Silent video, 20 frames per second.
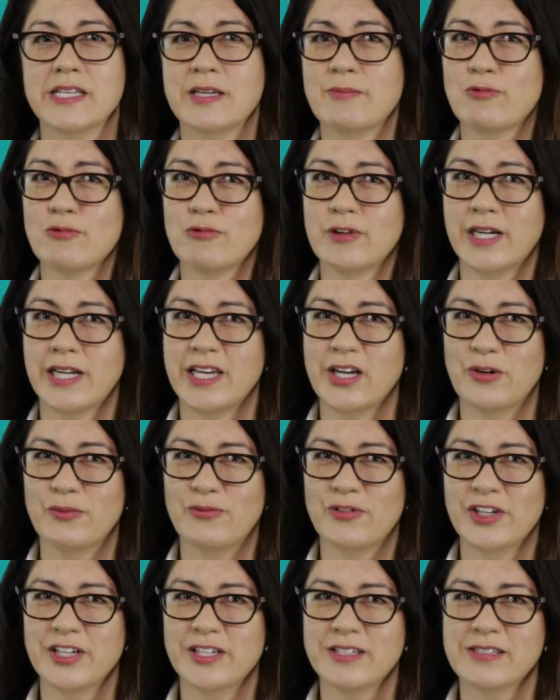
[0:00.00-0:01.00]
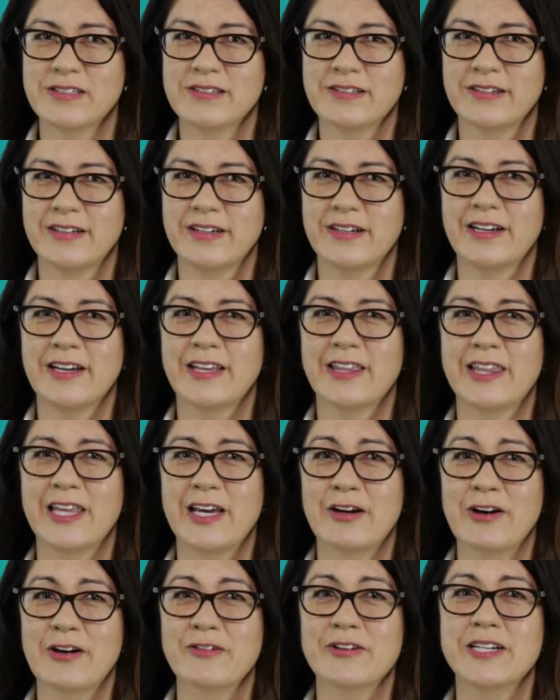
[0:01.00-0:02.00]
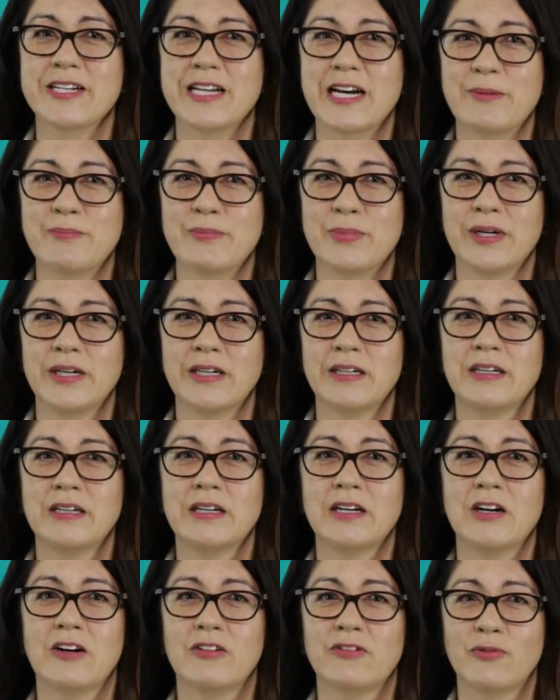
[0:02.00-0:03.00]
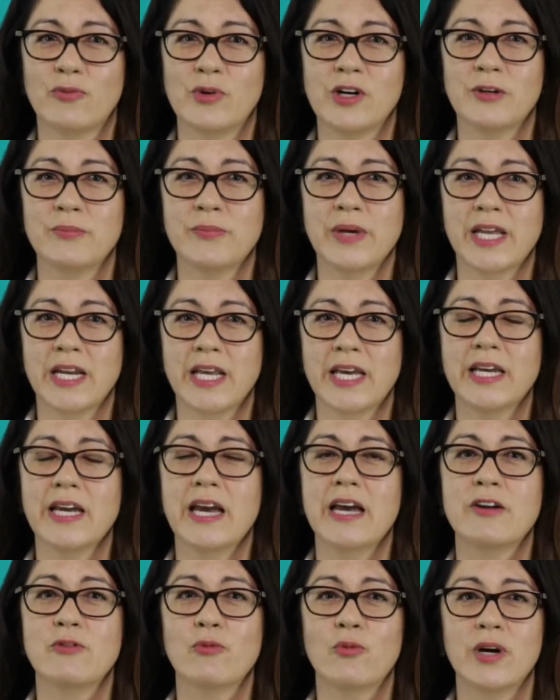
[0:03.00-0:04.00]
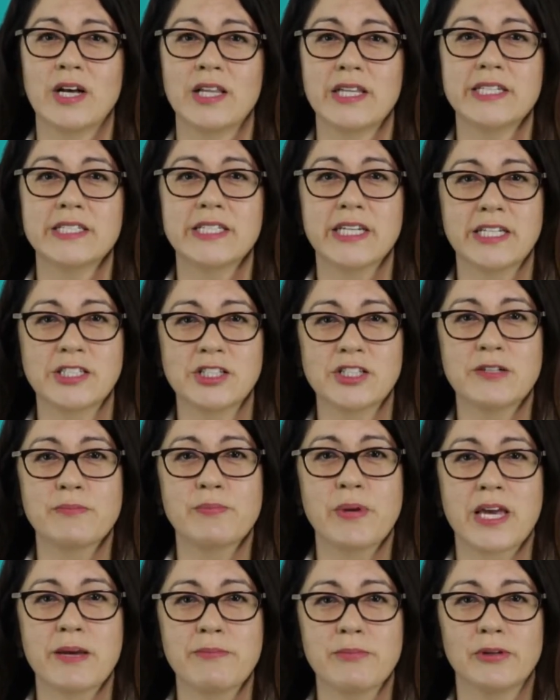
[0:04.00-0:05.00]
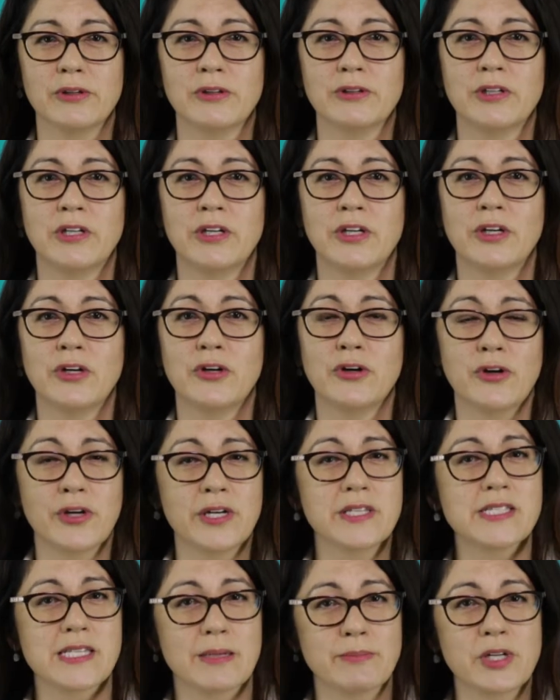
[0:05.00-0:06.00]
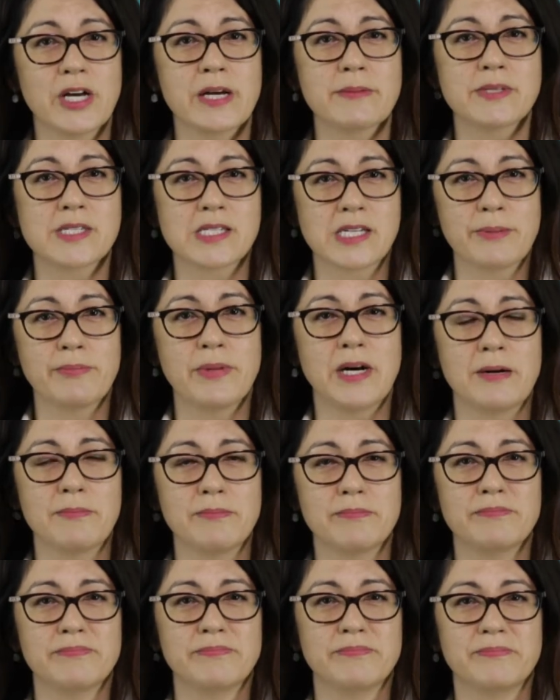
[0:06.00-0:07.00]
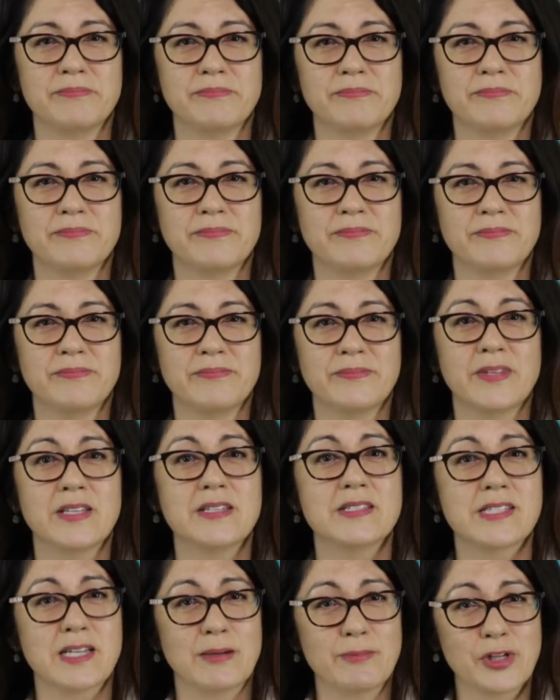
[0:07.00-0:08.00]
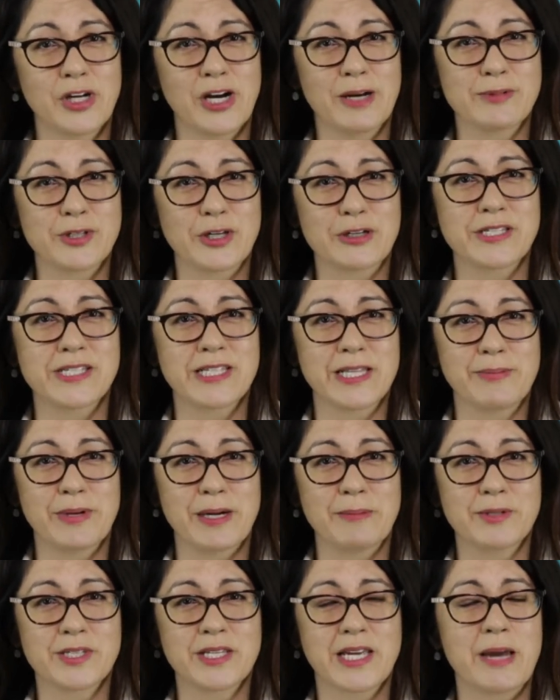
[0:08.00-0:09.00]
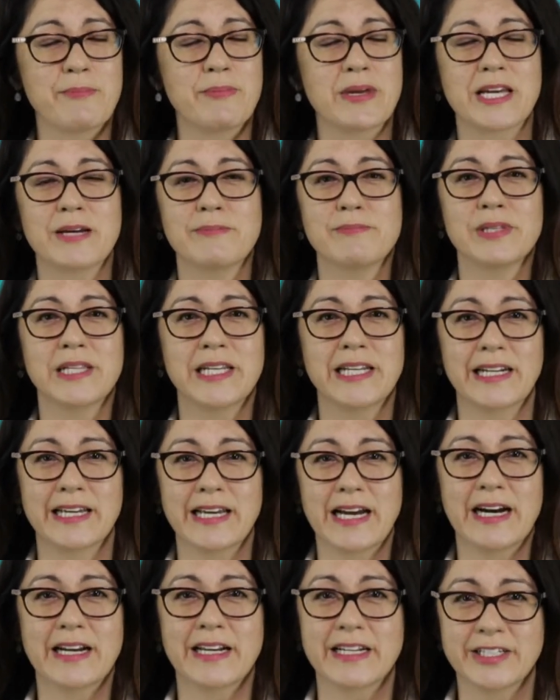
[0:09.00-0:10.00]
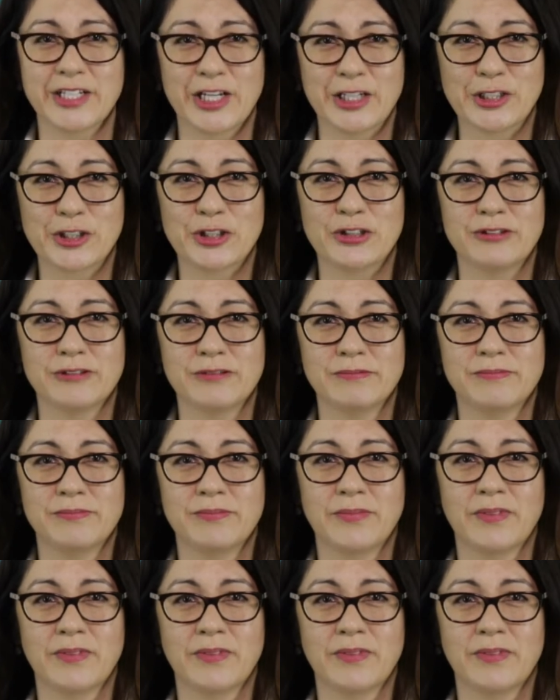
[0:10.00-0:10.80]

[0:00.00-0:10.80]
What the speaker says: seem really obvious, there are a number of well-meaning and well-intentioned people who can sometimes slip up. Sometimes those slip-ups can be completely unintentional.